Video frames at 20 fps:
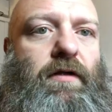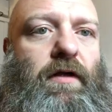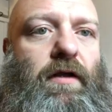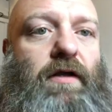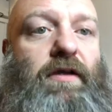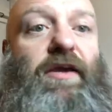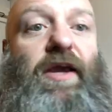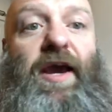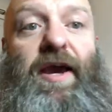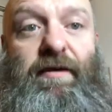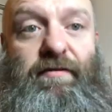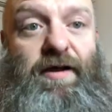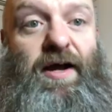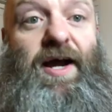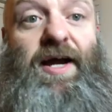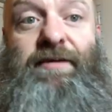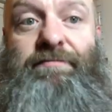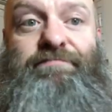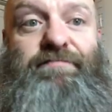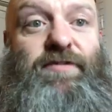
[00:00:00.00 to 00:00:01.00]
Yeah,
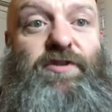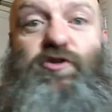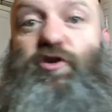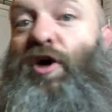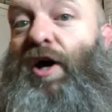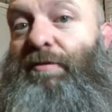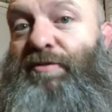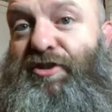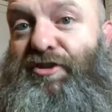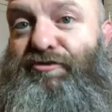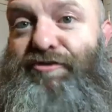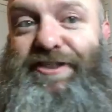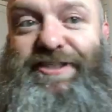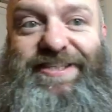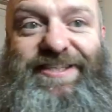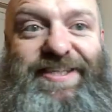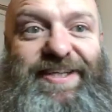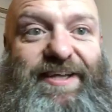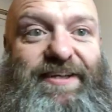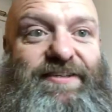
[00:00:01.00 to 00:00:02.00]
aye. So I'm just
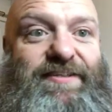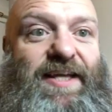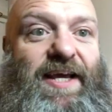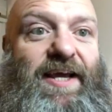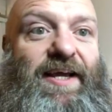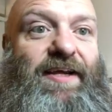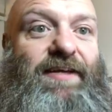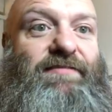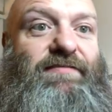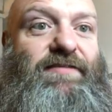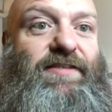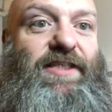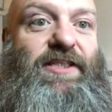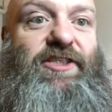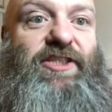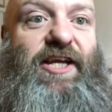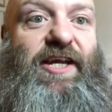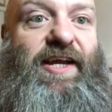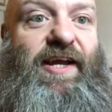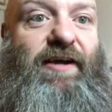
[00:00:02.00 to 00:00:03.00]
reading here.
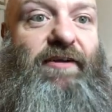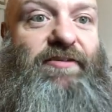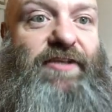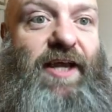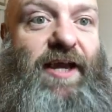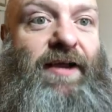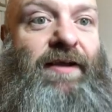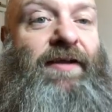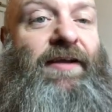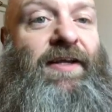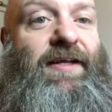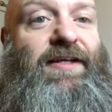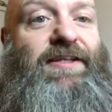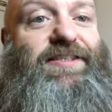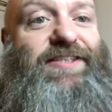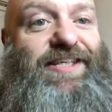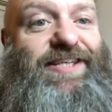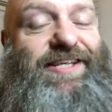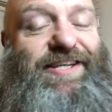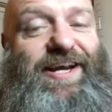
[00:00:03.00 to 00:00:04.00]
DJL, yeah.
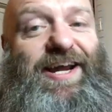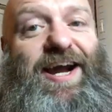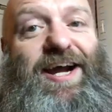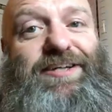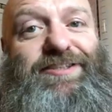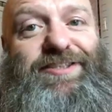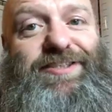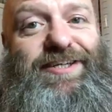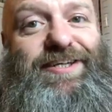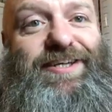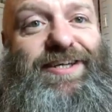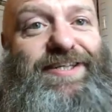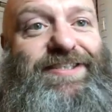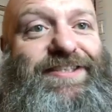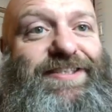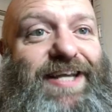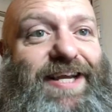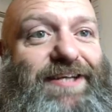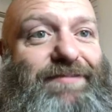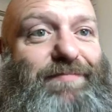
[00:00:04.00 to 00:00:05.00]
Secret handshake is
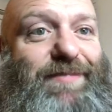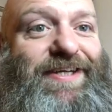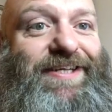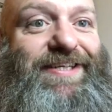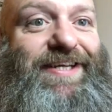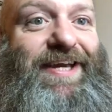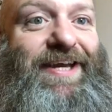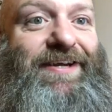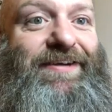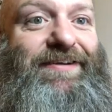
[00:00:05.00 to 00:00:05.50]
dead, mate, yeah.